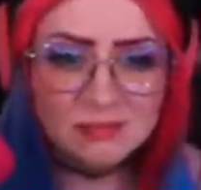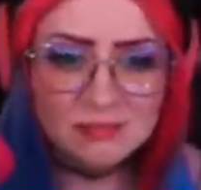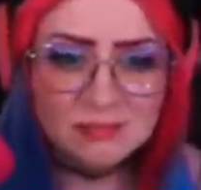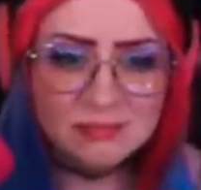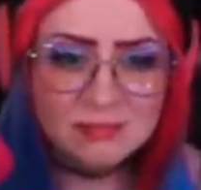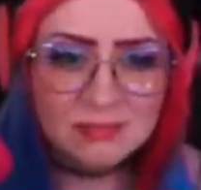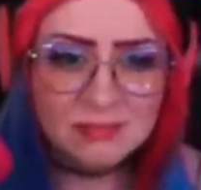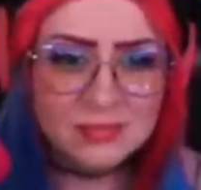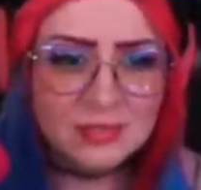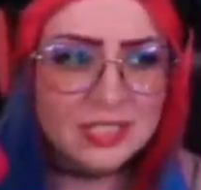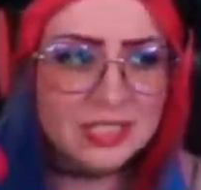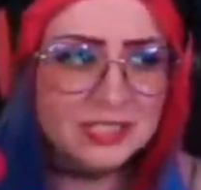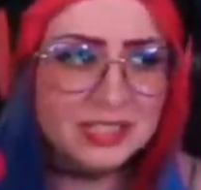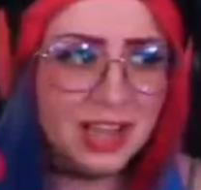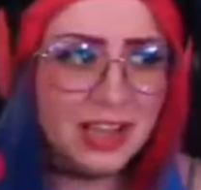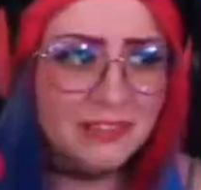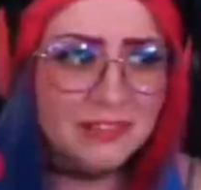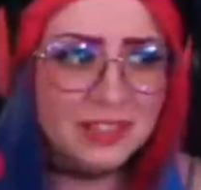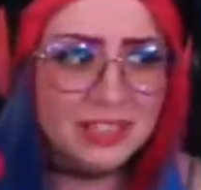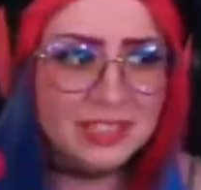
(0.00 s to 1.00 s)
this is
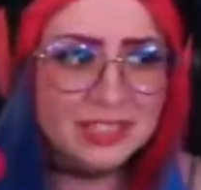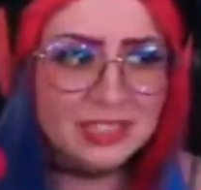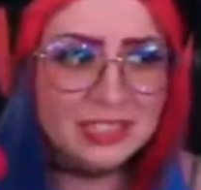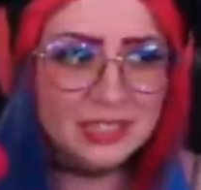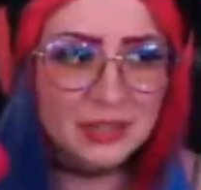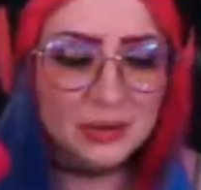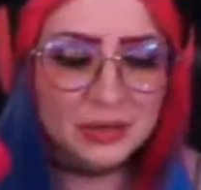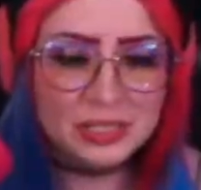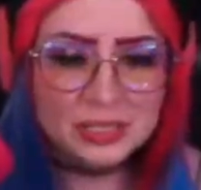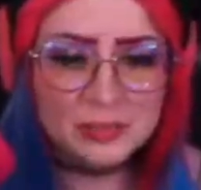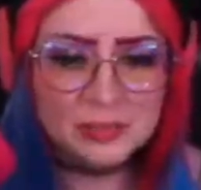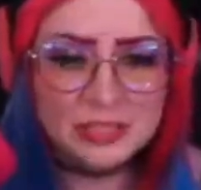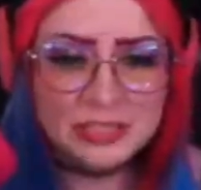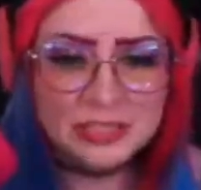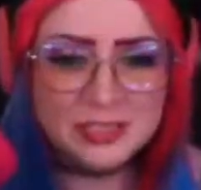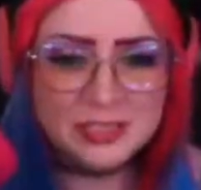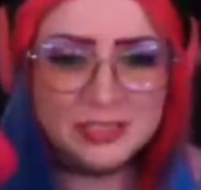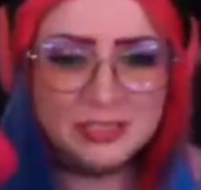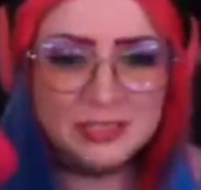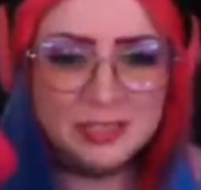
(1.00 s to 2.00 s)
obviously going to be
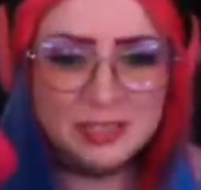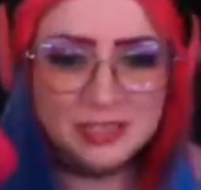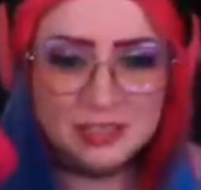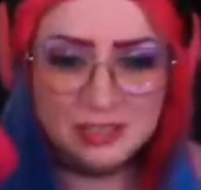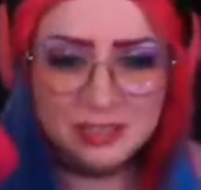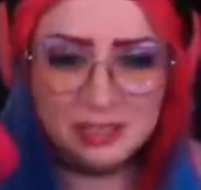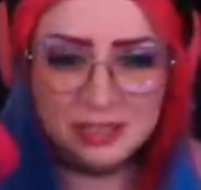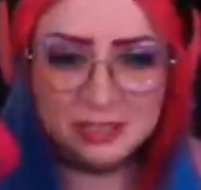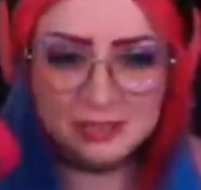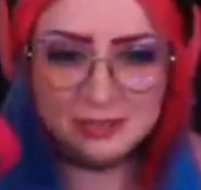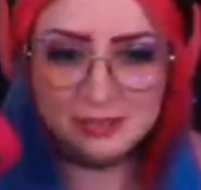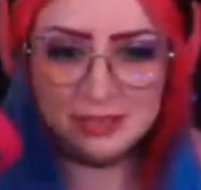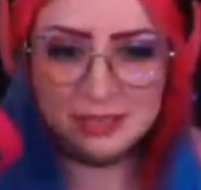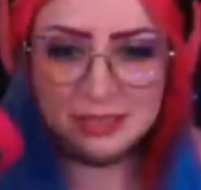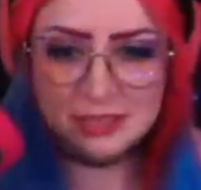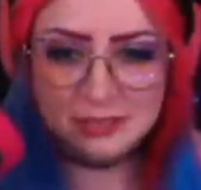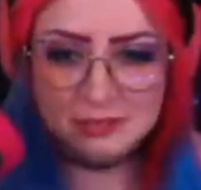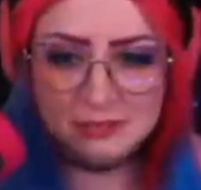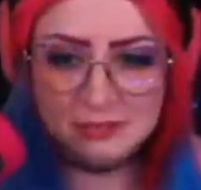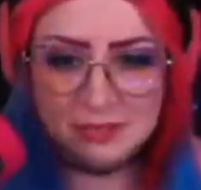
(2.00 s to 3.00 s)
a
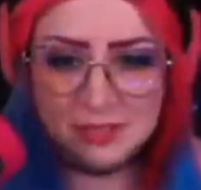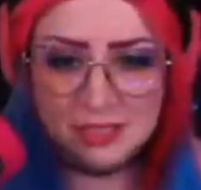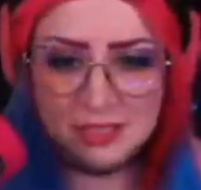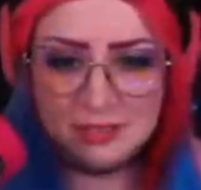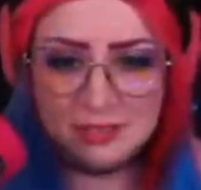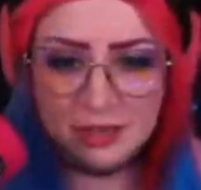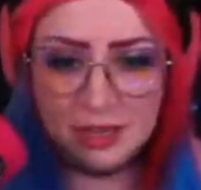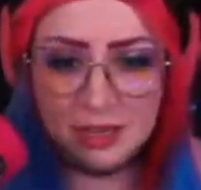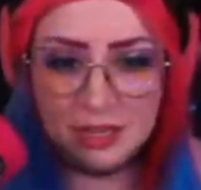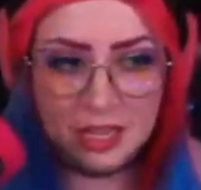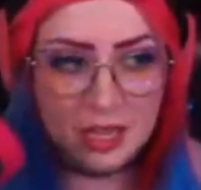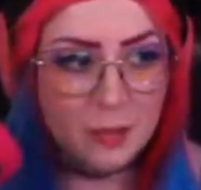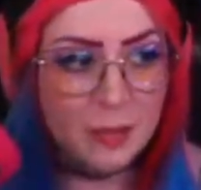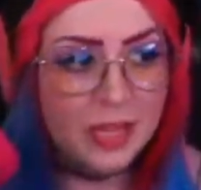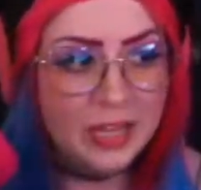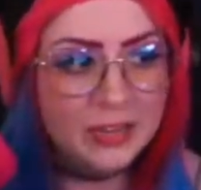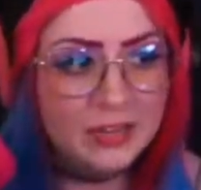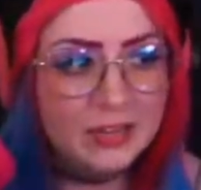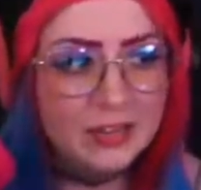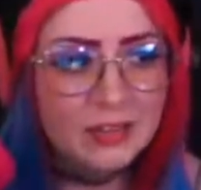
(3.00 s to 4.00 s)

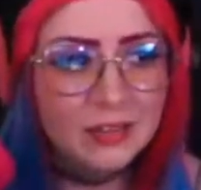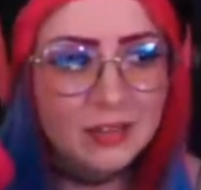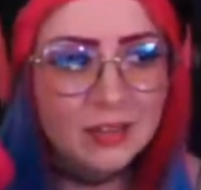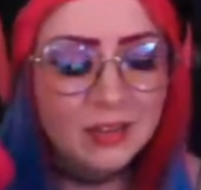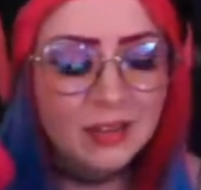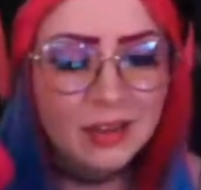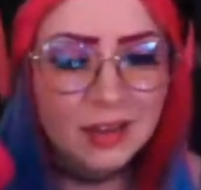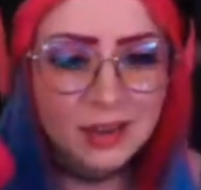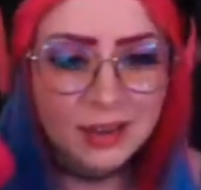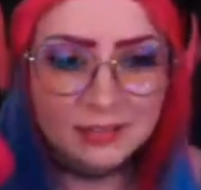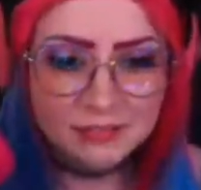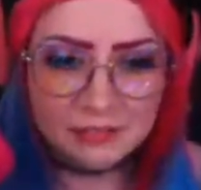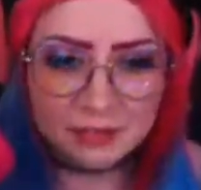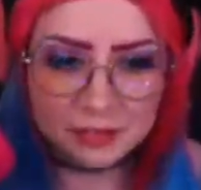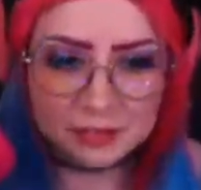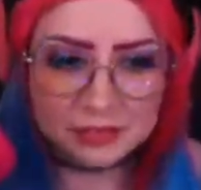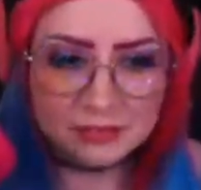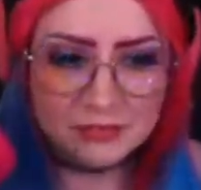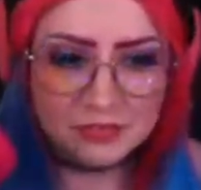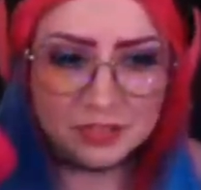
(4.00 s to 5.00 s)
gimmick
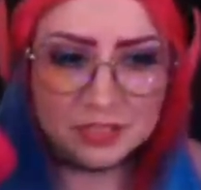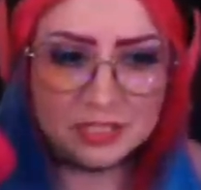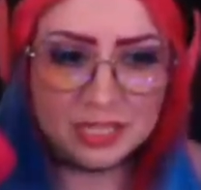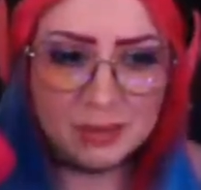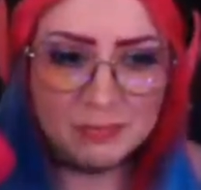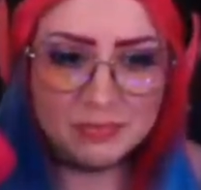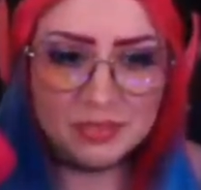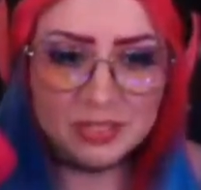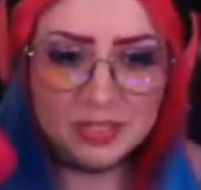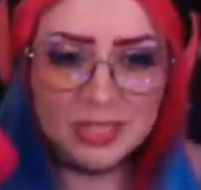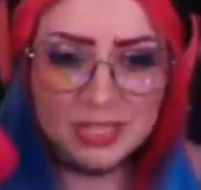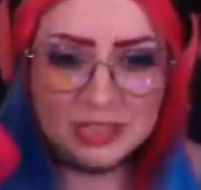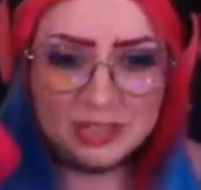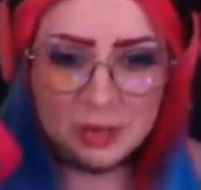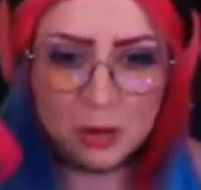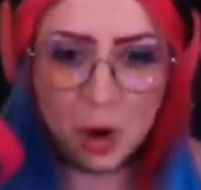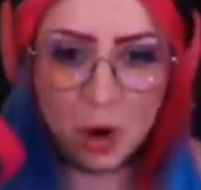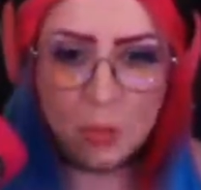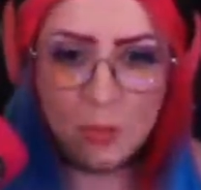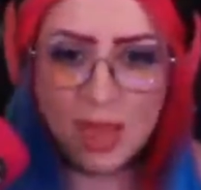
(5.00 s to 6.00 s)
for something. Like they're
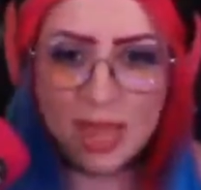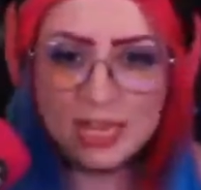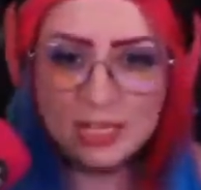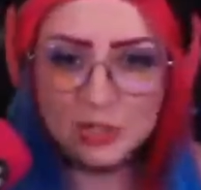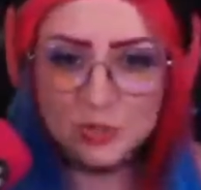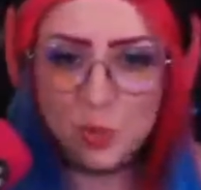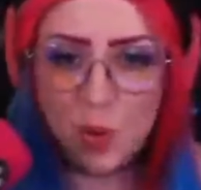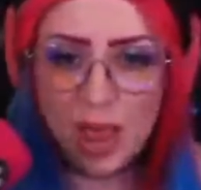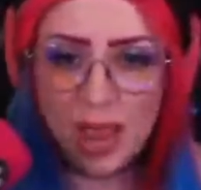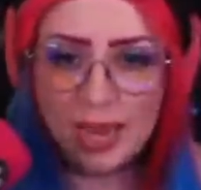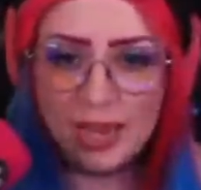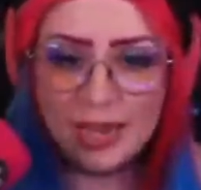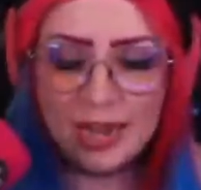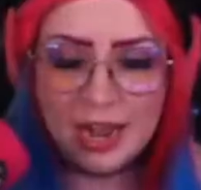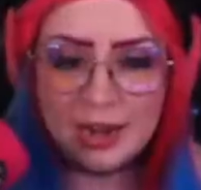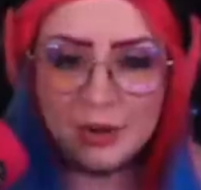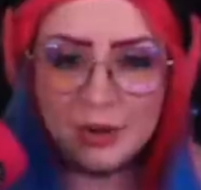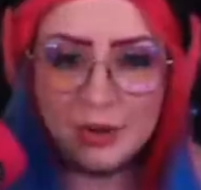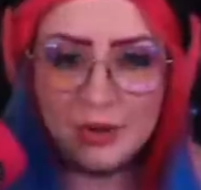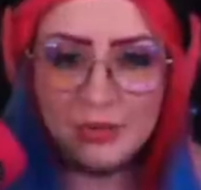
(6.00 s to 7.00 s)
gonna make us wait. I
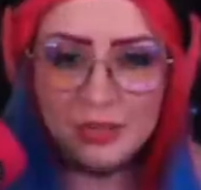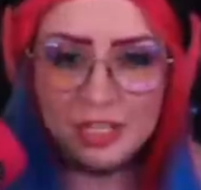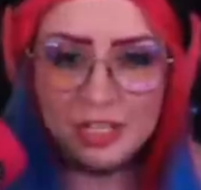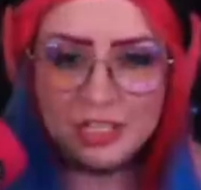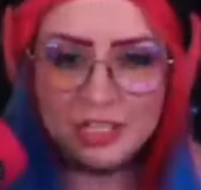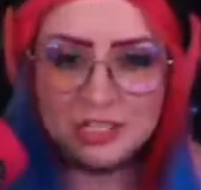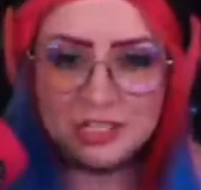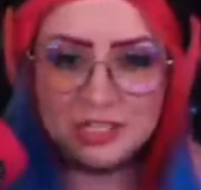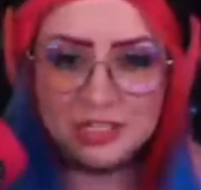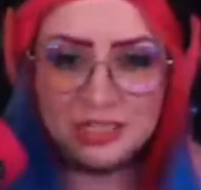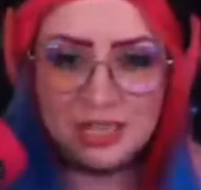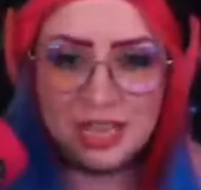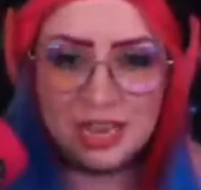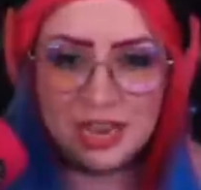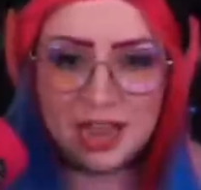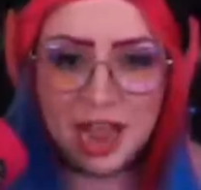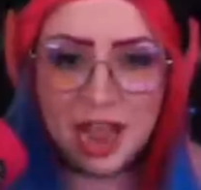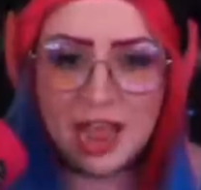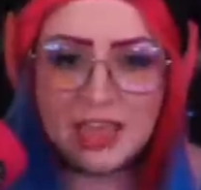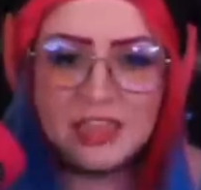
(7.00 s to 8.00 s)
don't know that like
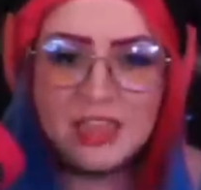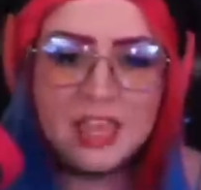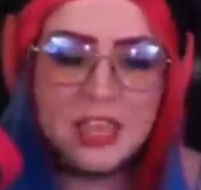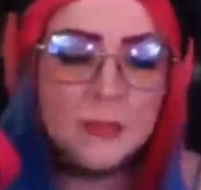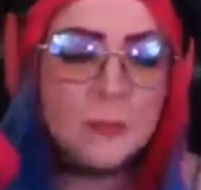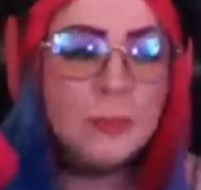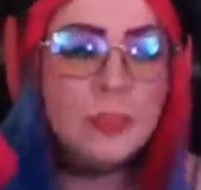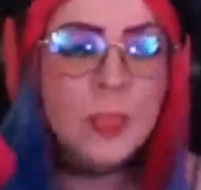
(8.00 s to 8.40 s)
I think